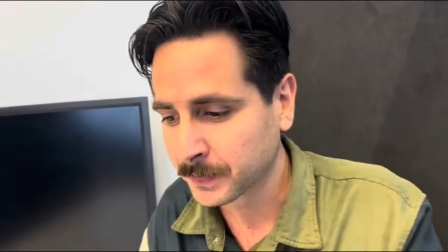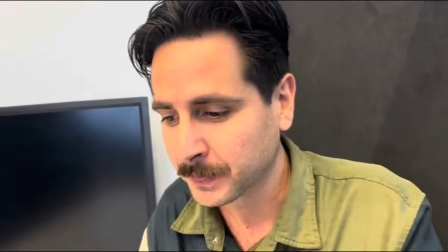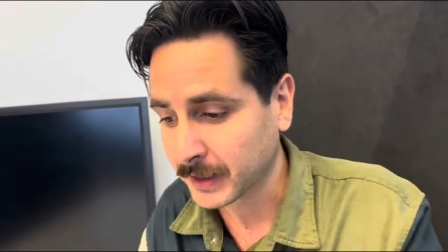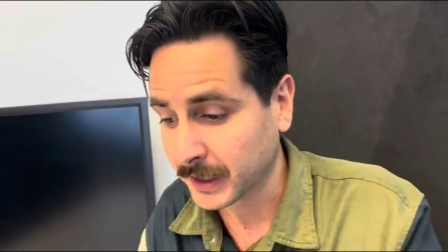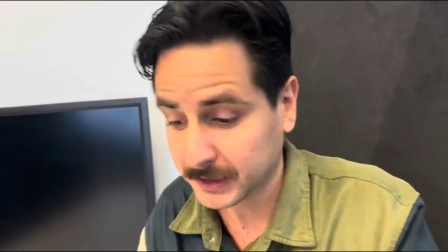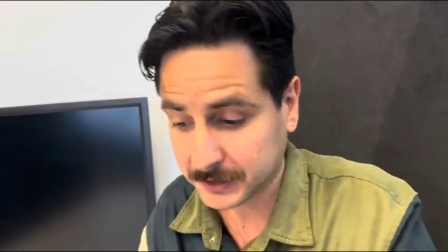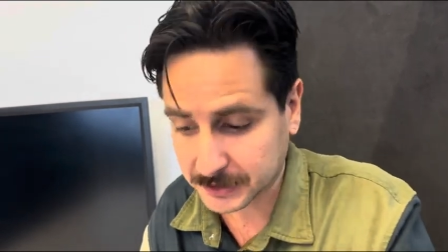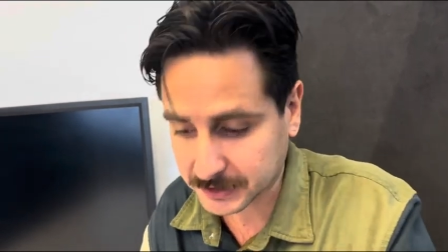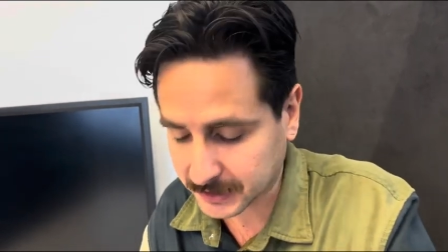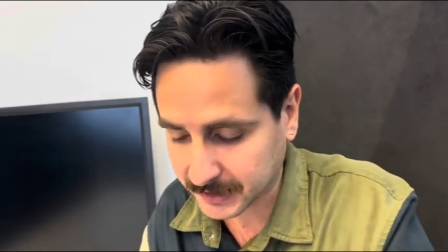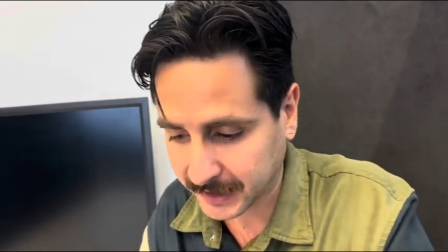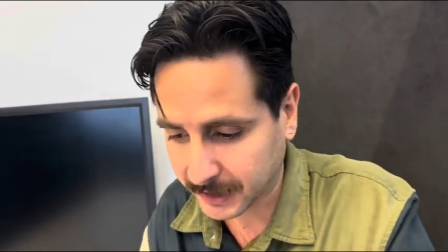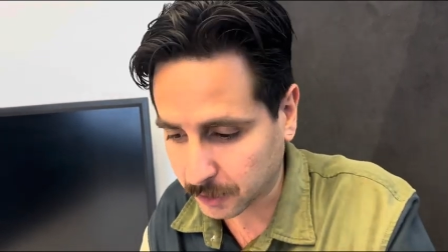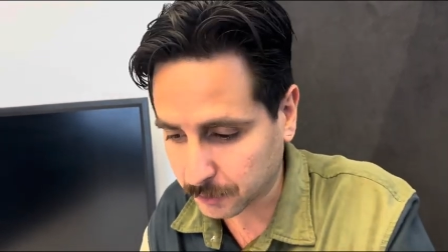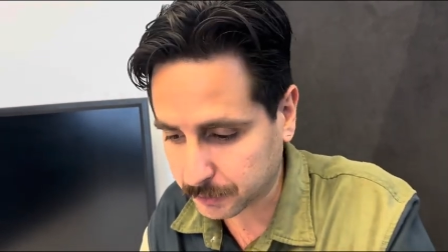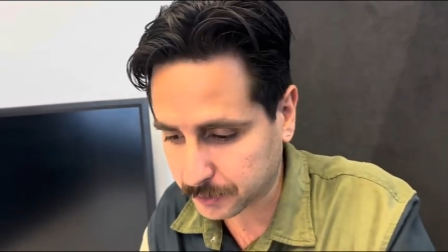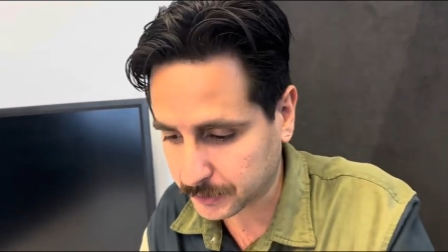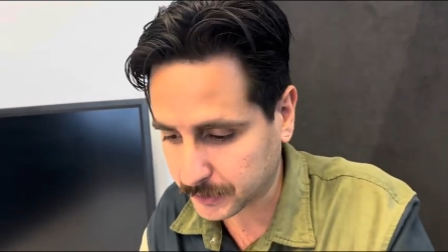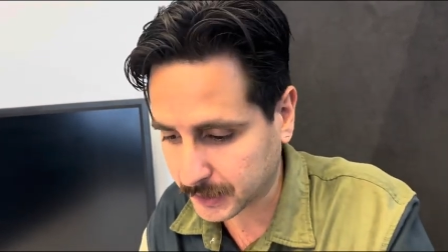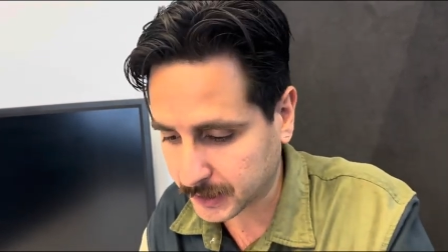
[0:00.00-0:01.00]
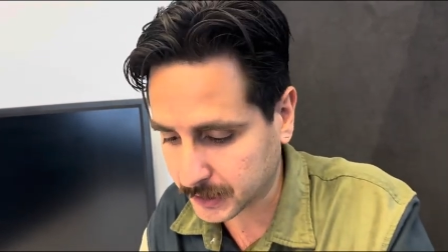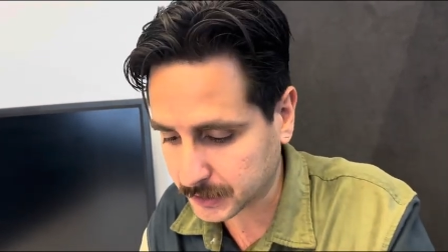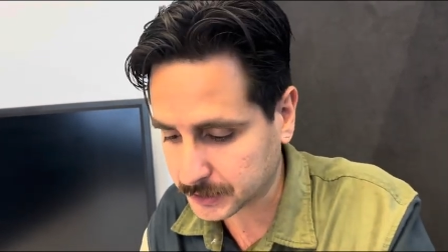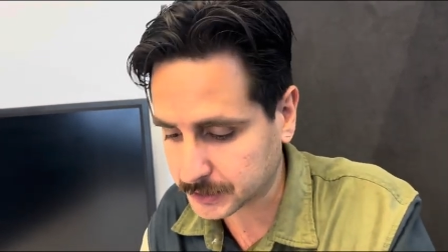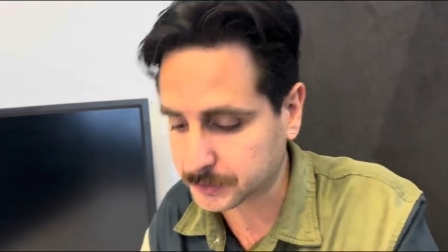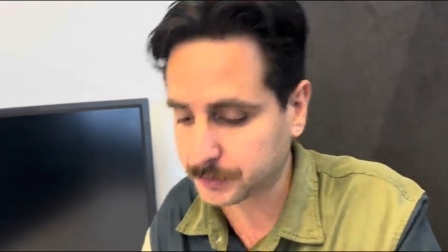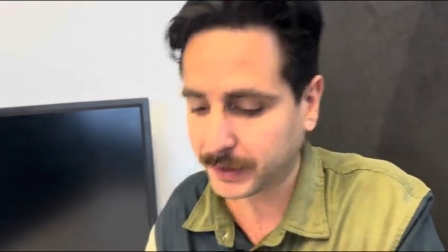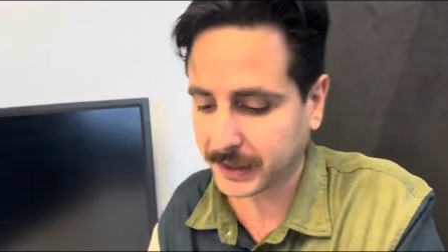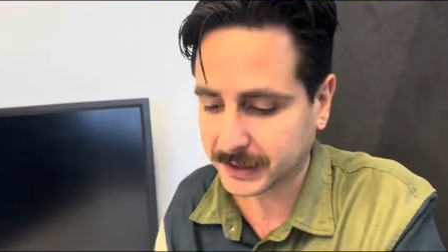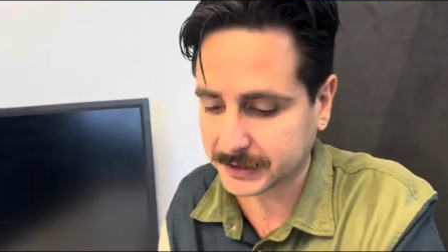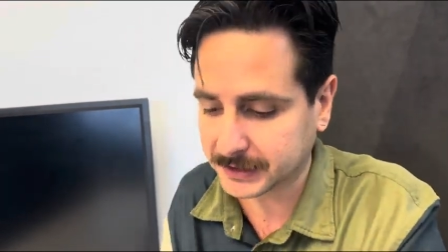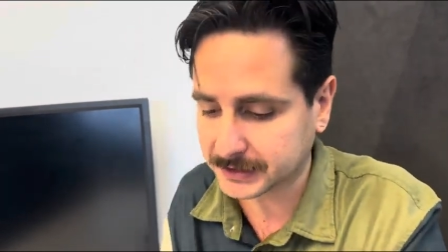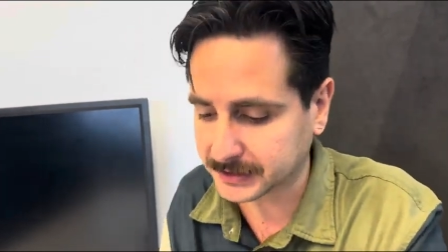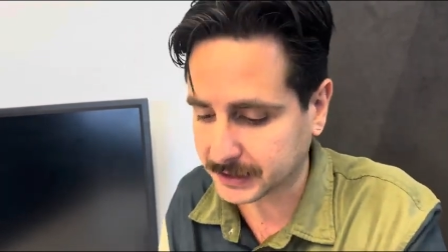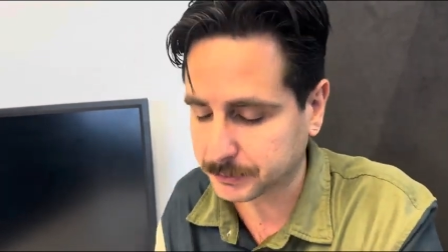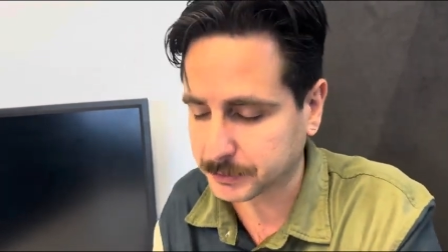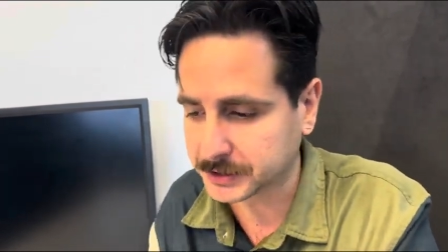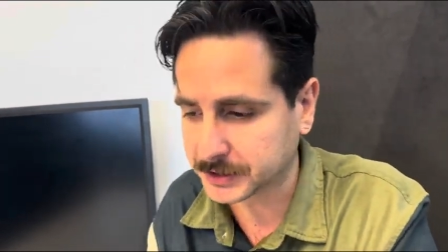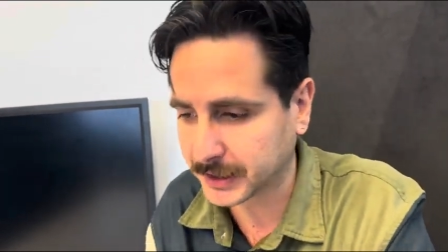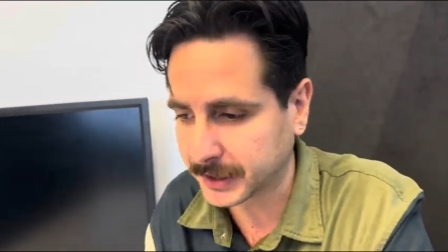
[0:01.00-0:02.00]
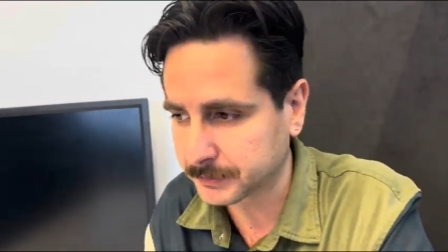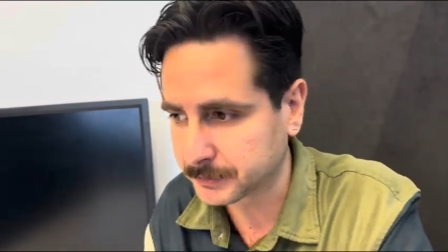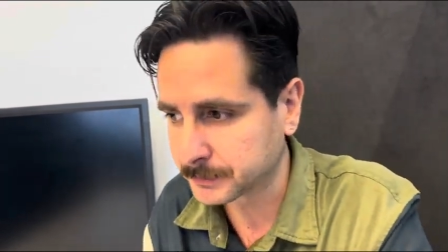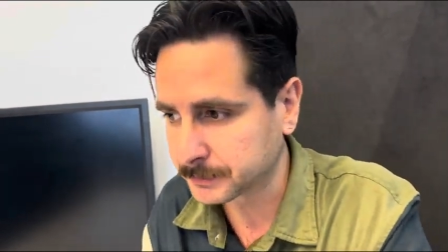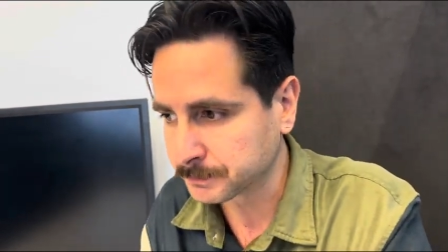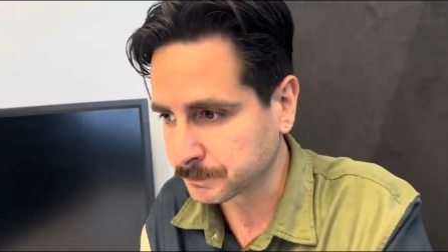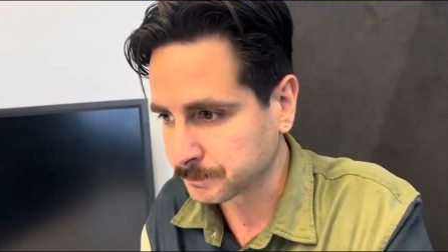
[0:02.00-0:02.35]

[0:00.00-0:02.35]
It doesn't help us, but at the same time,